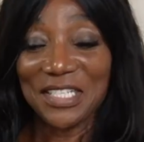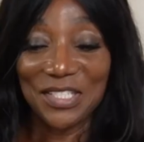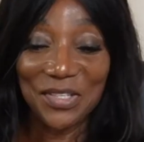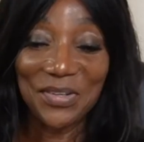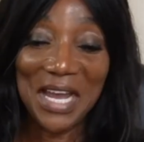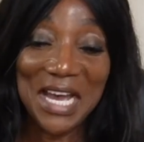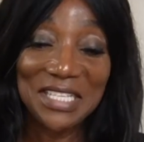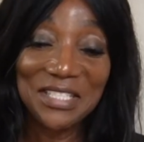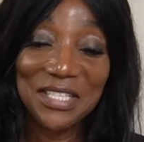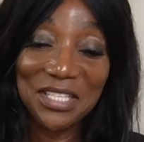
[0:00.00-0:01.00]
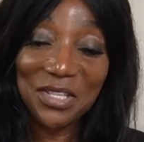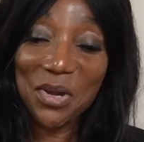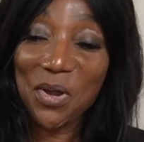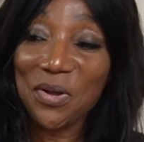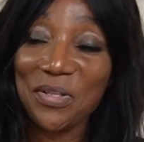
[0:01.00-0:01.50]
So guys, these are
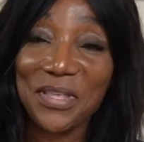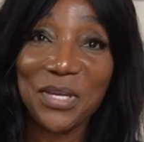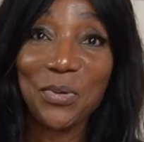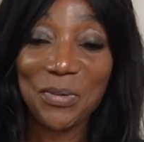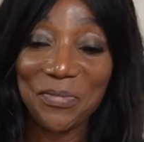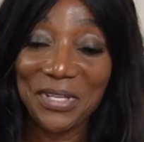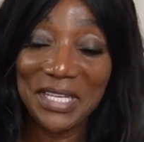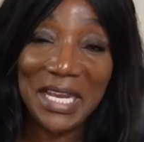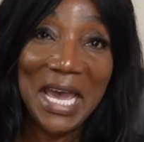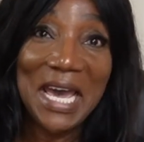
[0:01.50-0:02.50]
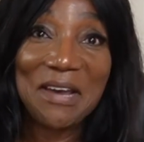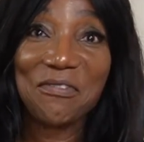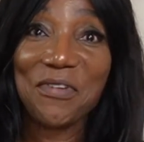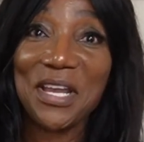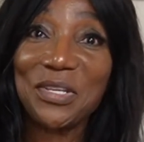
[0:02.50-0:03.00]
all the equipment that I have
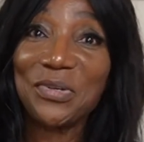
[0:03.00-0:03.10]
right now,